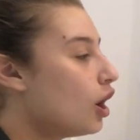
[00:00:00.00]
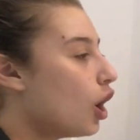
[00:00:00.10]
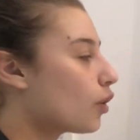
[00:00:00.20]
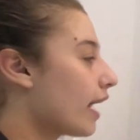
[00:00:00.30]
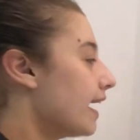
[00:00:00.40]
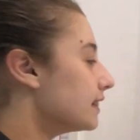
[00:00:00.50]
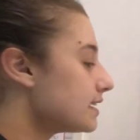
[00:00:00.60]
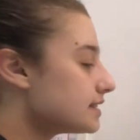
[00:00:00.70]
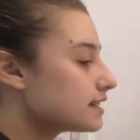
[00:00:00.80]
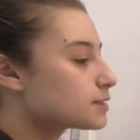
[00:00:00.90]
Okay,
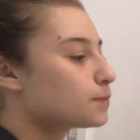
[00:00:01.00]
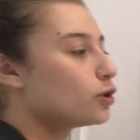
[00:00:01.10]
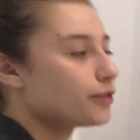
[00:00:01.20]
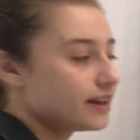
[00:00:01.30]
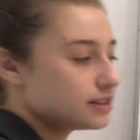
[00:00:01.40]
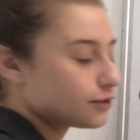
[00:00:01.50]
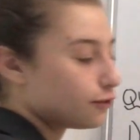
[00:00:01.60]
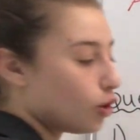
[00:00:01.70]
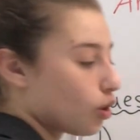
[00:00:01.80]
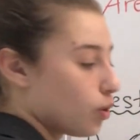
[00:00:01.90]
let's explore these
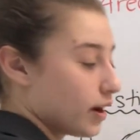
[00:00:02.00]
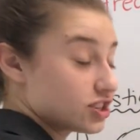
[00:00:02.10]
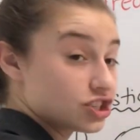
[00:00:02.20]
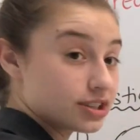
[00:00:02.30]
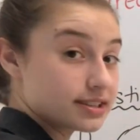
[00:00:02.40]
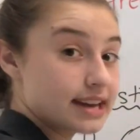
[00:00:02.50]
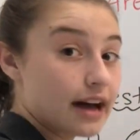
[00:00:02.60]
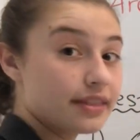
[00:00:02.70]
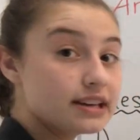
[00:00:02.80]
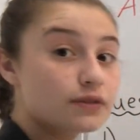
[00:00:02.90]
4 questions.
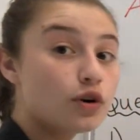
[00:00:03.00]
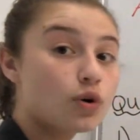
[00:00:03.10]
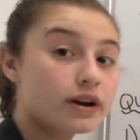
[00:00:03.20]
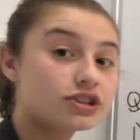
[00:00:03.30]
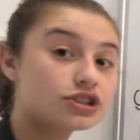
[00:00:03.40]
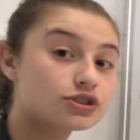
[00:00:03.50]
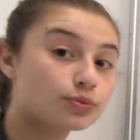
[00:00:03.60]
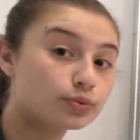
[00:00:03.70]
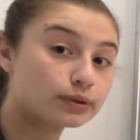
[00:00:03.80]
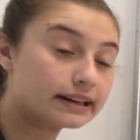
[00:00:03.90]
Now these 4 questions
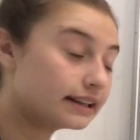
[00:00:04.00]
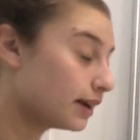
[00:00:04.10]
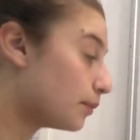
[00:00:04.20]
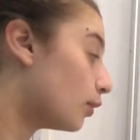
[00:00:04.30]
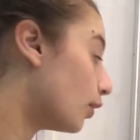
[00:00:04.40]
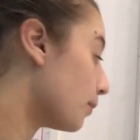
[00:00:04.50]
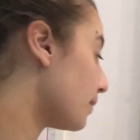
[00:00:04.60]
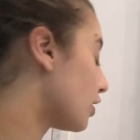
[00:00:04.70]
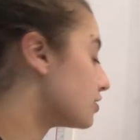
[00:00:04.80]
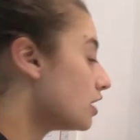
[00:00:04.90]
are really important
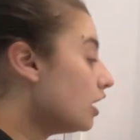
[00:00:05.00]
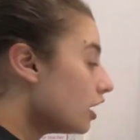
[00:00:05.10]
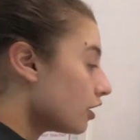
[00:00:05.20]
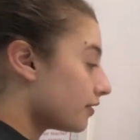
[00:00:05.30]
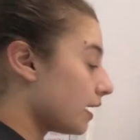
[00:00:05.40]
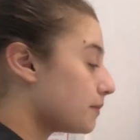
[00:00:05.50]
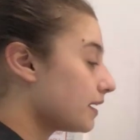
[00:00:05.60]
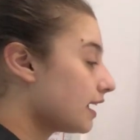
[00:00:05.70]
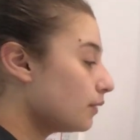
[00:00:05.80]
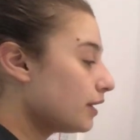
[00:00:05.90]
because they
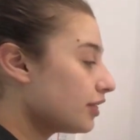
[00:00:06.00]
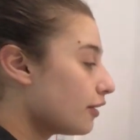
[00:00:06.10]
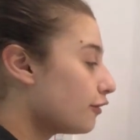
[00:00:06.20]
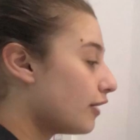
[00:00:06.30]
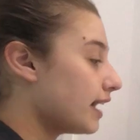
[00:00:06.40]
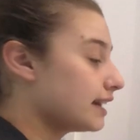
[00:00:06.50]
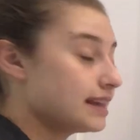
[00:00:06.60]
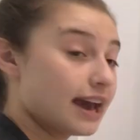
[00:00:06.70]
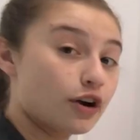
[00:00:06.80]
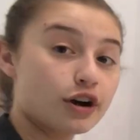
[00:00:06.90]
begin with
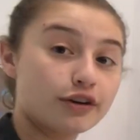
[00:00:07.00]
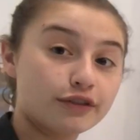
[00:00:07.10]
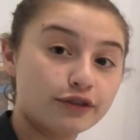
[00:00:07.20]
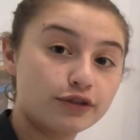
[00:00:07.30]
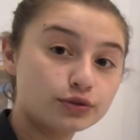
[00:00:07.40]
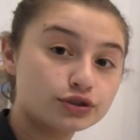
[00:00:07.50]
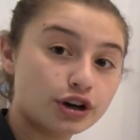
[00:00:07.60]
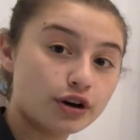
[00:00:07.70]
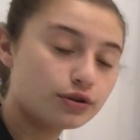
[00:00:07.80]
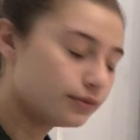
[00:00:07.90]
finding the area of a full
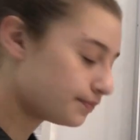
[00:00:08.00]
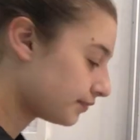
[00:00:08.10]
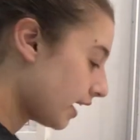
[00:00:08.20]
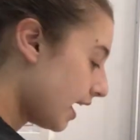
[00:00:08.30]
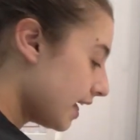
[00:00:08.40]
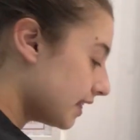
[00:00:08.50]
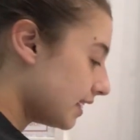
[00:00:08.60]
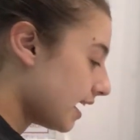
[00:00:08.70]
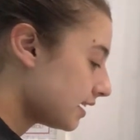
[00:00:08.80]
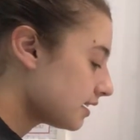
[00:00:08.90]
circle,
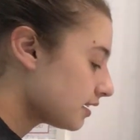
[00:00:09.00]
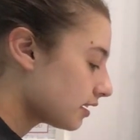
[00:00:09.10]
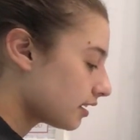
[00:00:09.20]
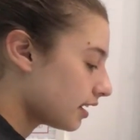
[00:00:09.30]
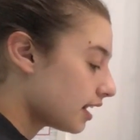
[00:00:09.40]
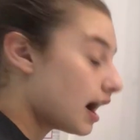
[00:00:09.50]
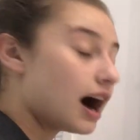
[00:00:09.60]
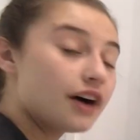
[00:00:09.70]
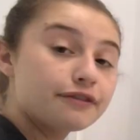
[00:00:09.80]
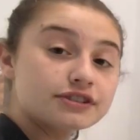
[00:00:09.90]
then
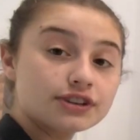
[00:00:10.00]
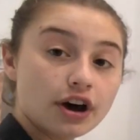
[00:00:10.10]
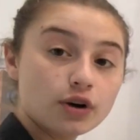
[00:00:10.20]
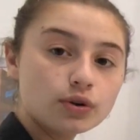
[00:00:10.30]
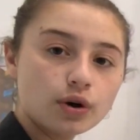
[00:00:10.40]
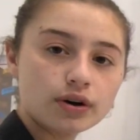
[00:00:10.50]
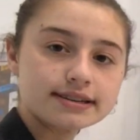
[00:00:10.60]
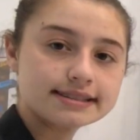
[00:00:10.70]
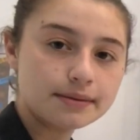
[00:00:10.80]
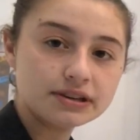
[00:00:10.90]
half a circle or a
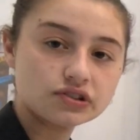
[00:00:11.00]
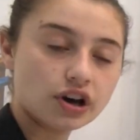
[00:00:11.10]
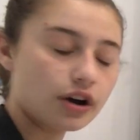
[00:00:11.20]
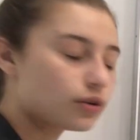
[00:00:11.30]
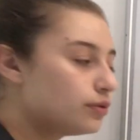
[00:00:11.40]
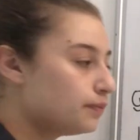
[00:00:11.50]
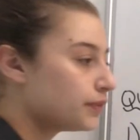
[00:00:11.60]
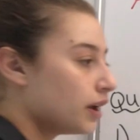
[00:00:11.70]
semicircle,